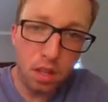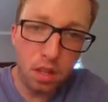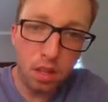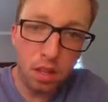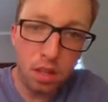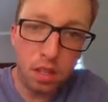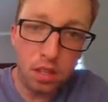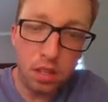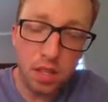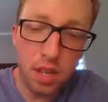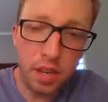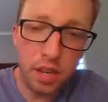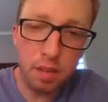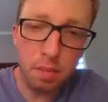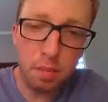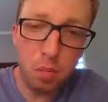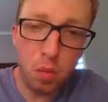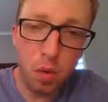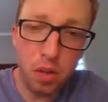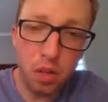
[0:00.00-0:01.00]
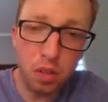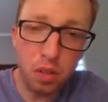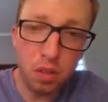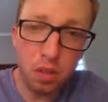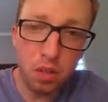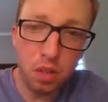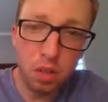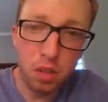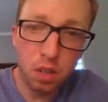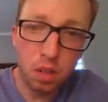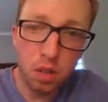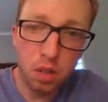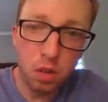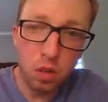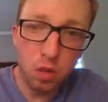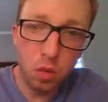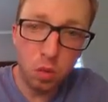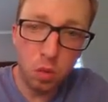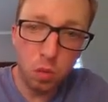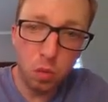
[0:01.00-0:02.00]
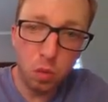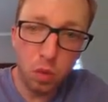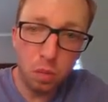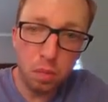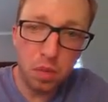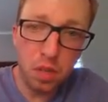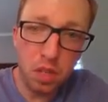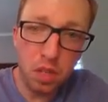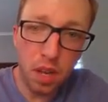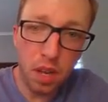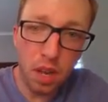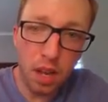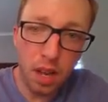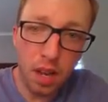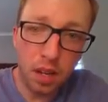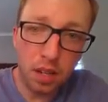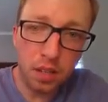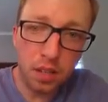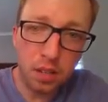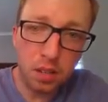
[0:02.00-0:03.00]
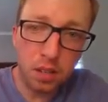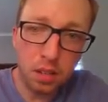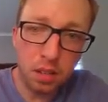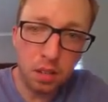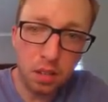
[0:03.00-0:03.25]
The second point would be x